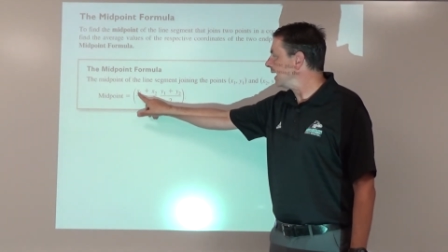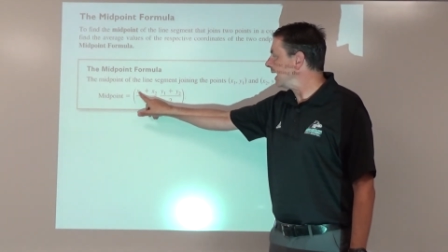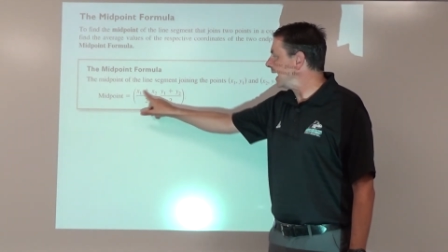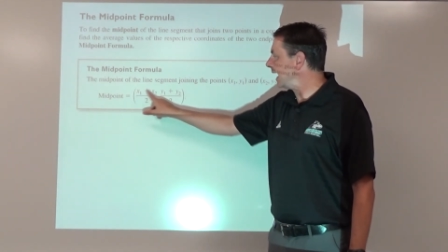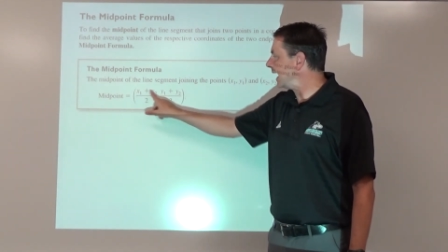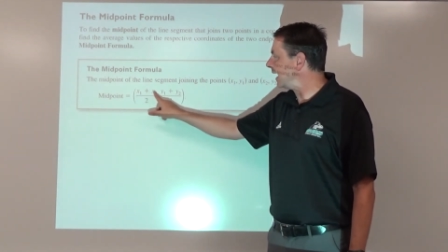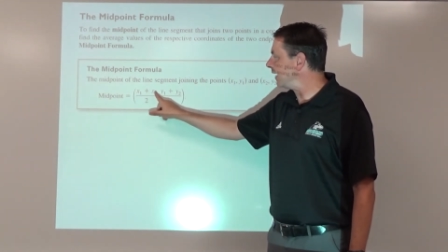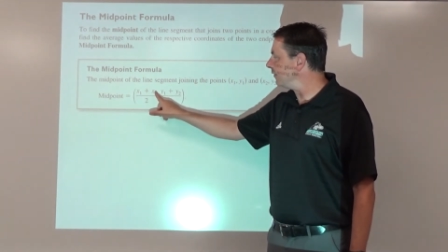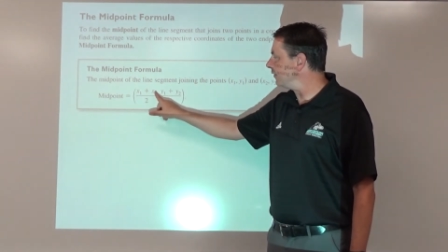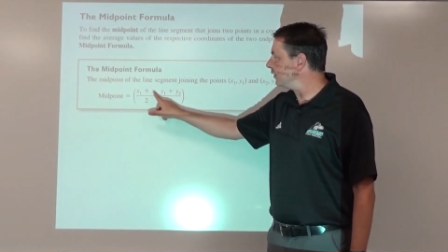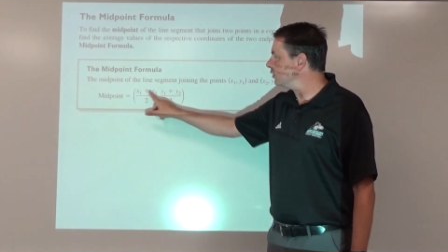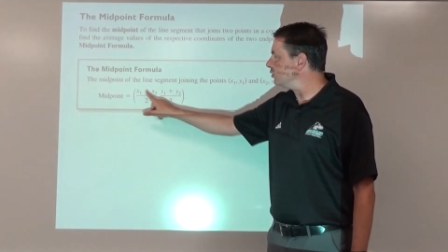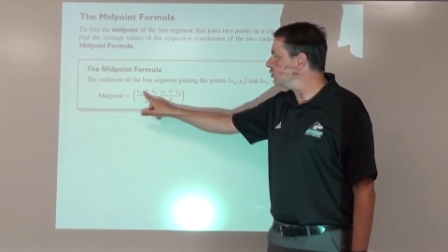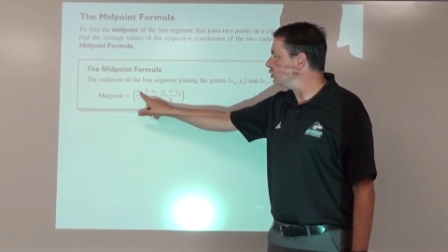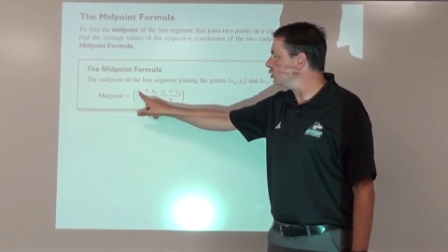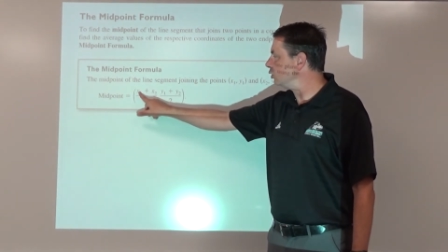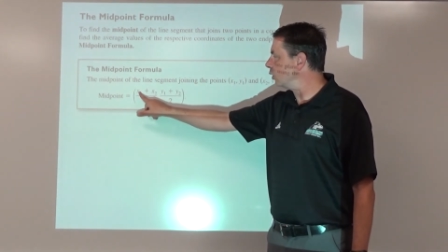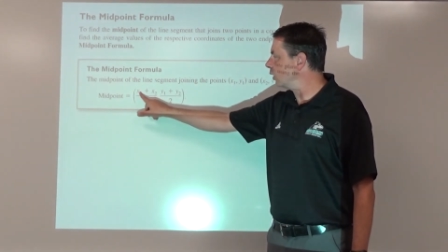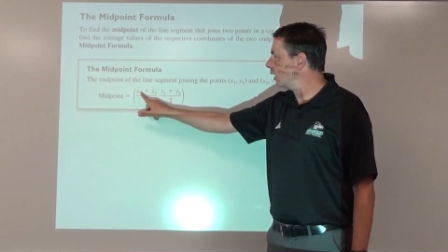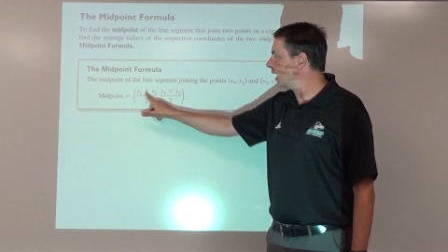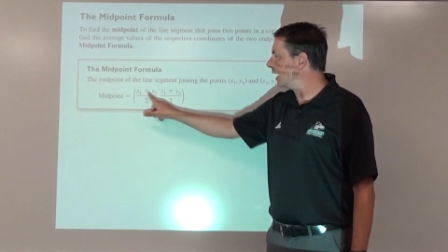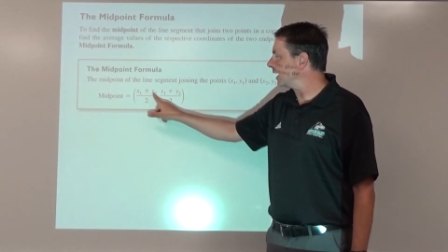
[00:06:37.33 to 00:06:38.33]
add the
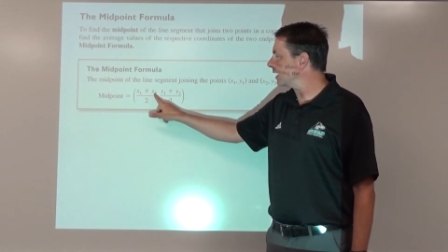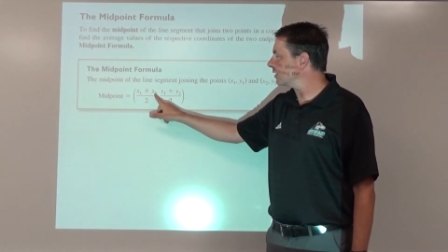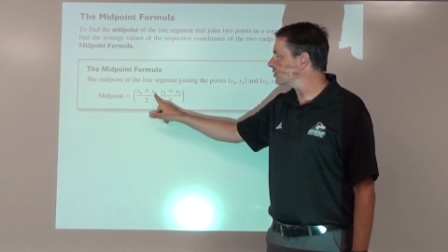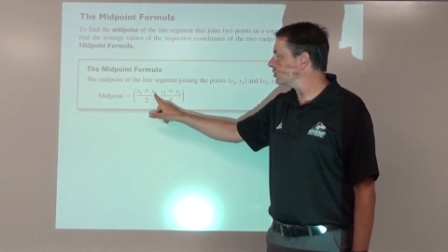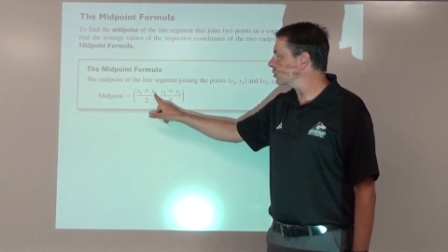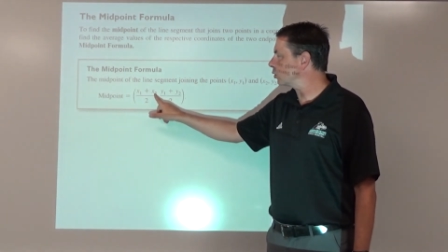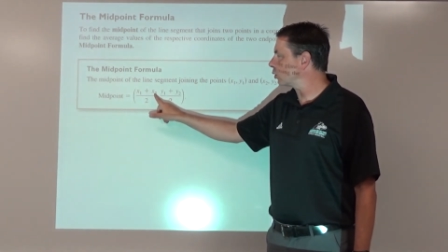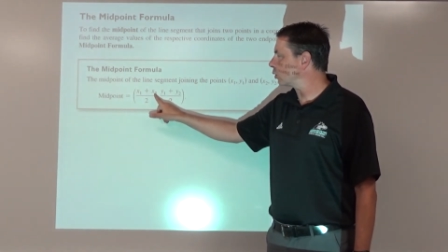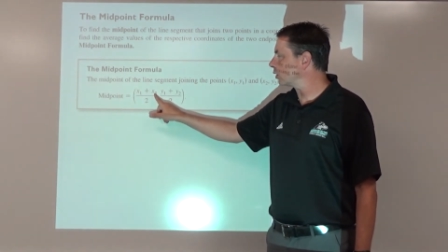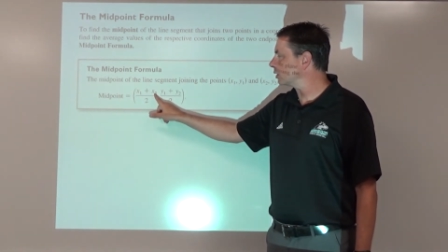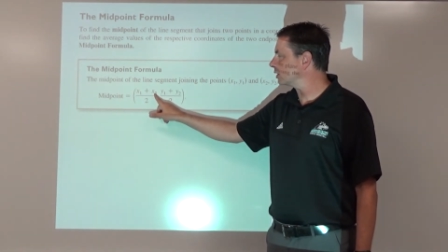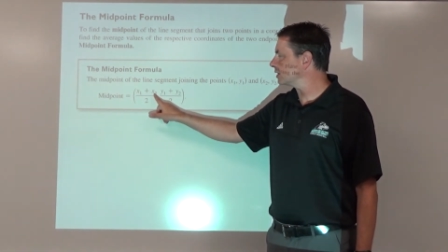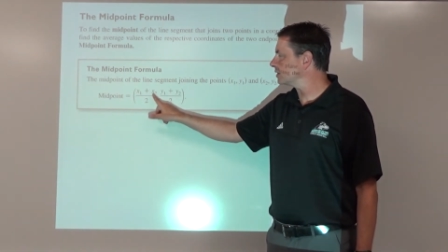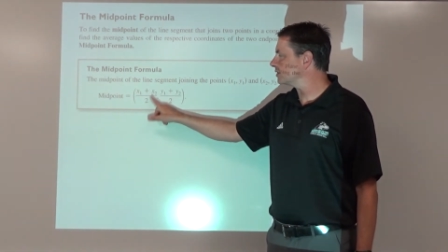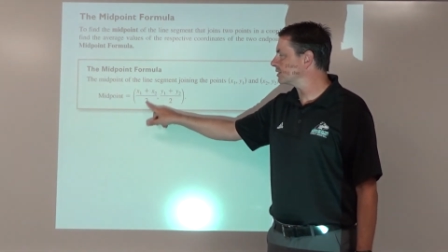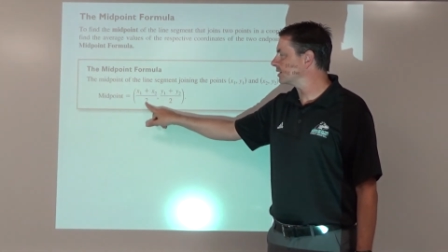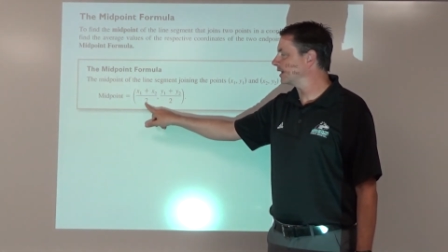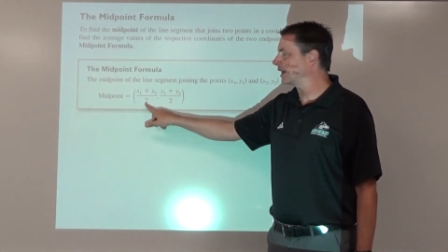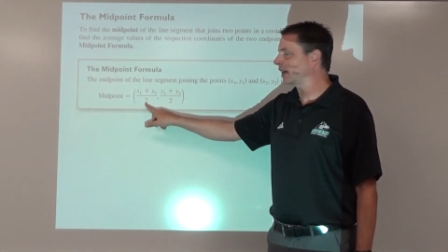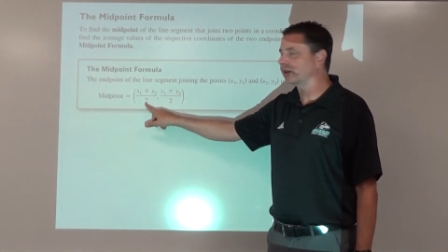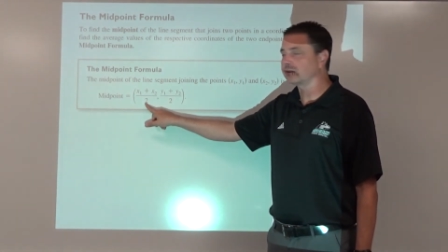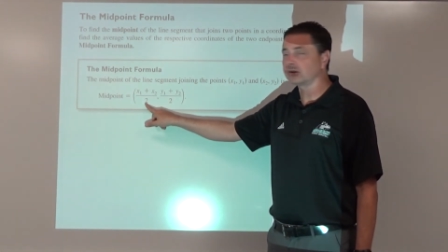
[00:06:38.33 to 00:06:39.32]
two x coordinates
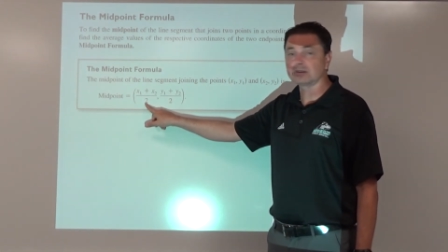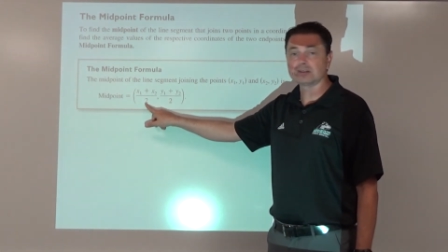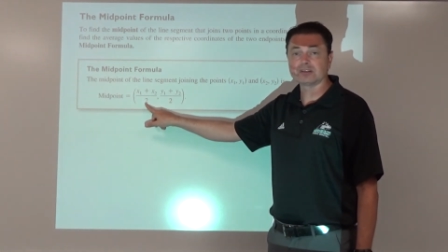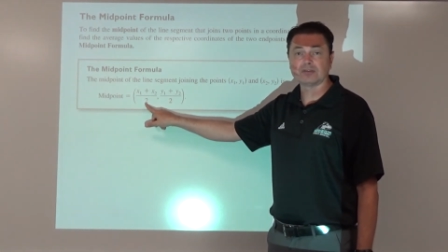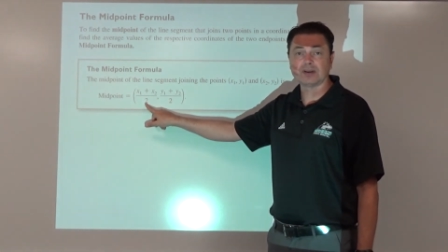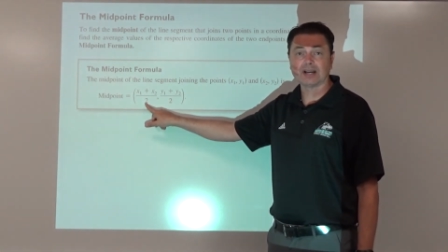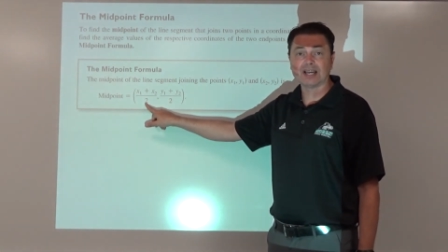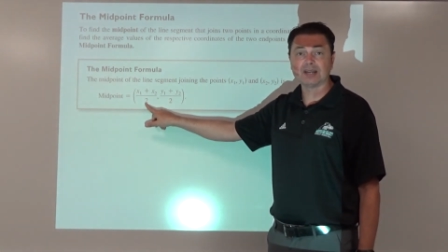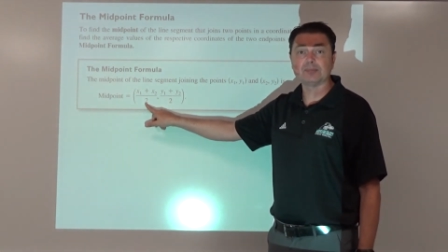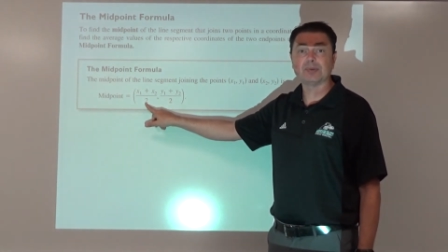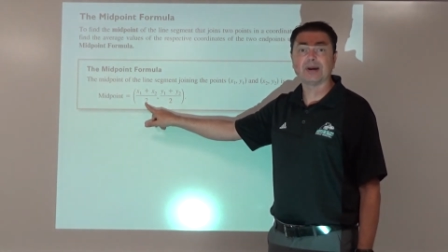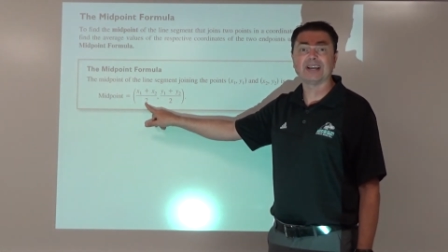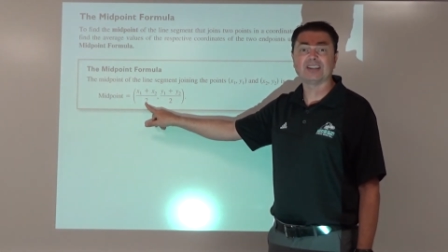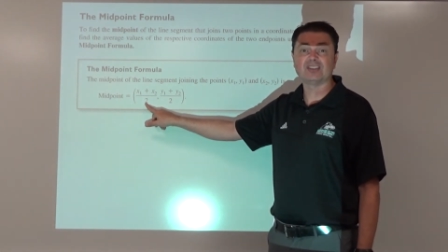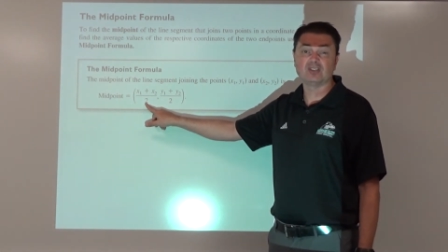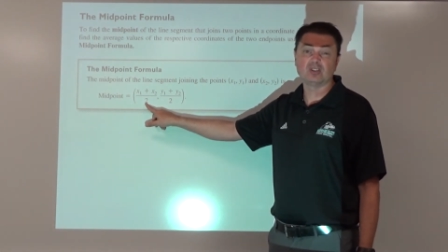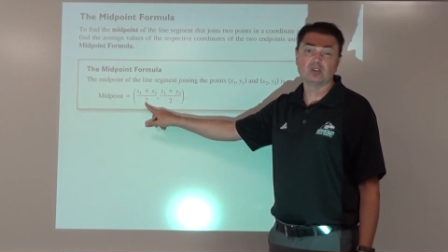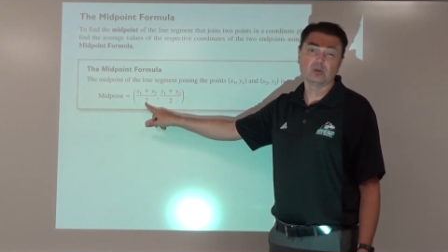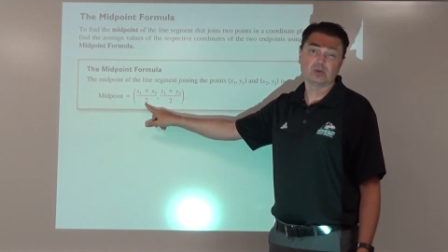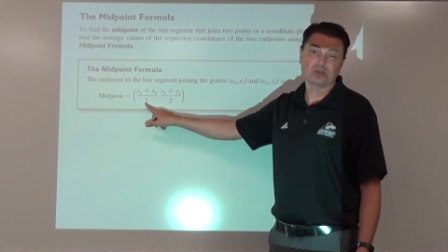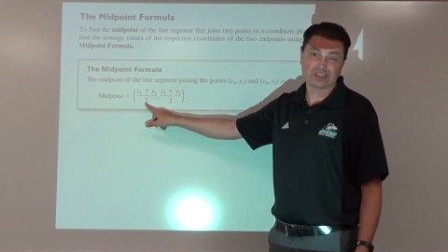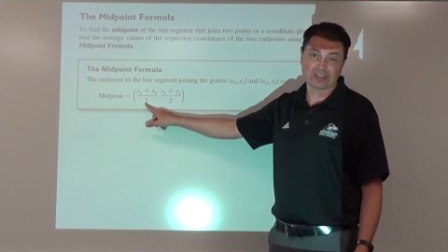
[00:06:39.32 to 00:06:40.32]
together, divide by
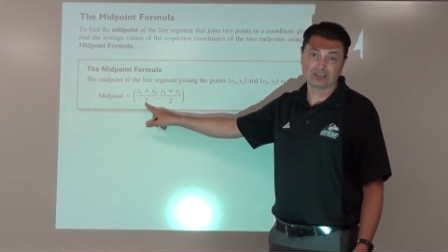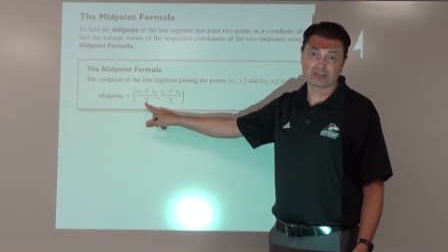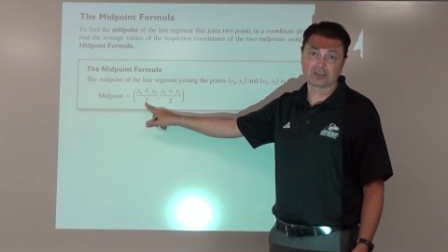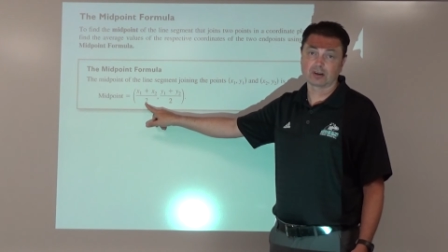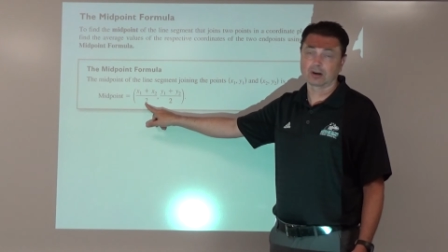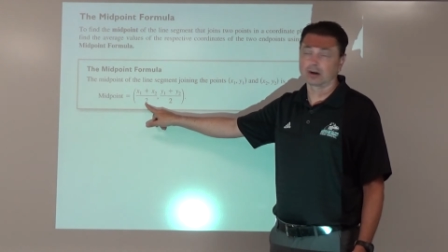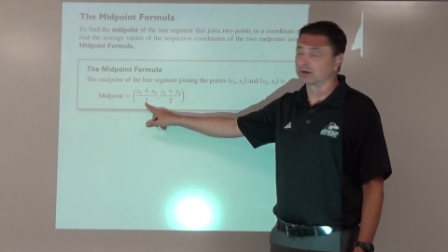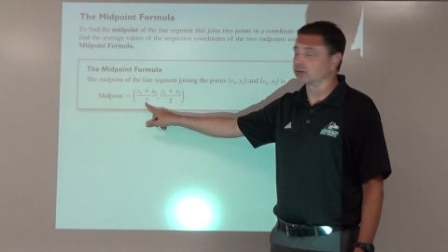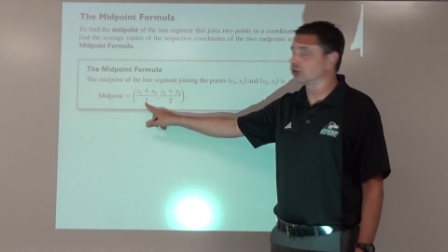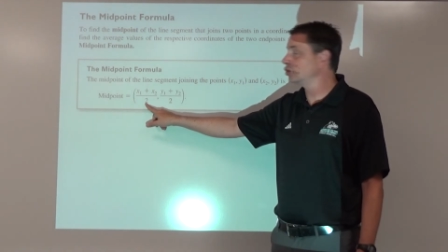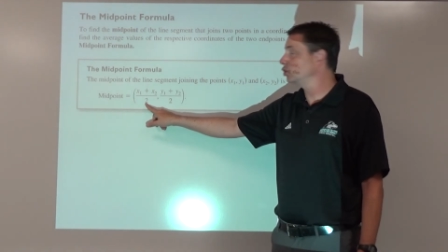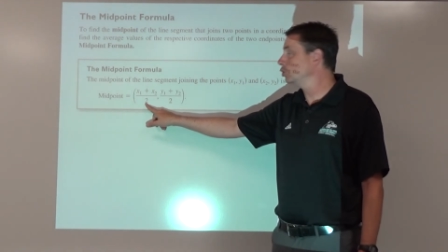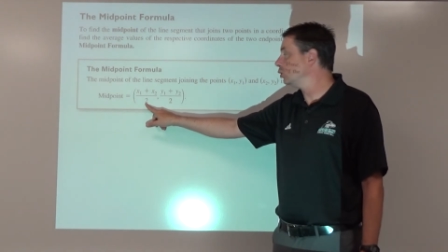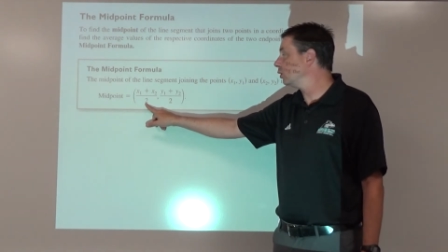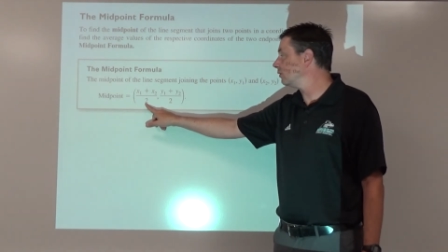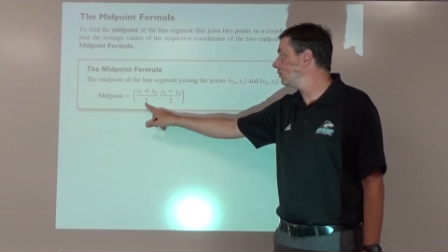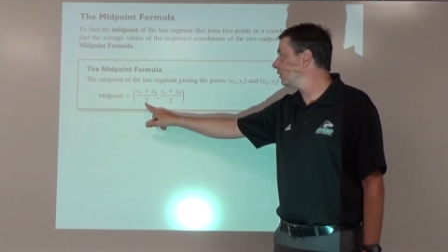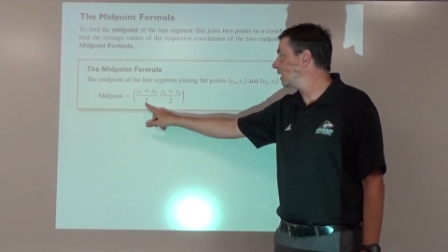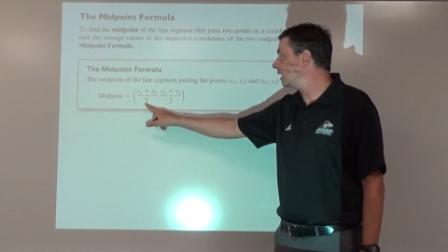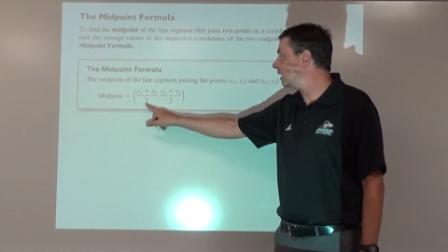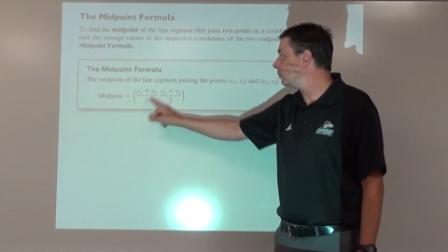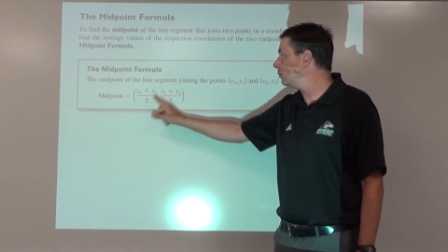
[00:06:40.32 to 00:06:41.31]
2 since there are two
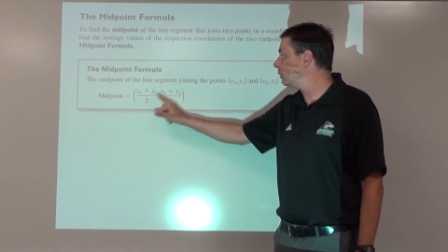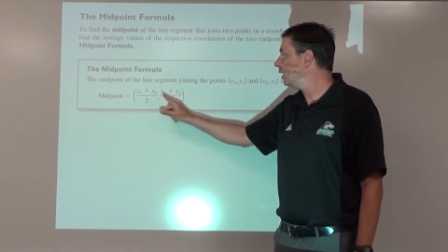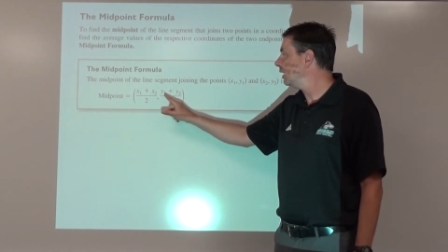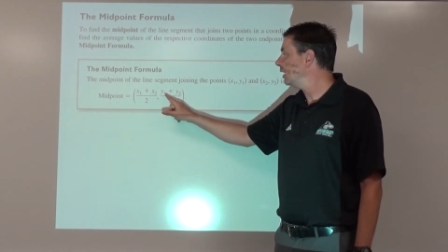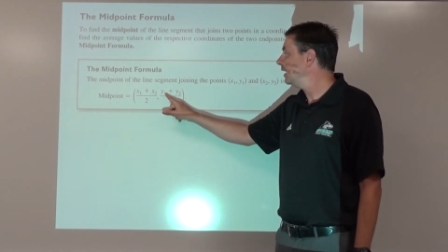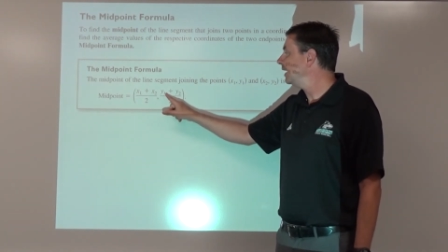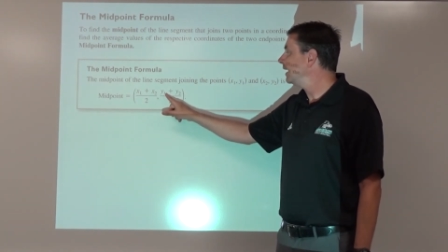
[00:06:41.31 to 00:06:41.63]
of them.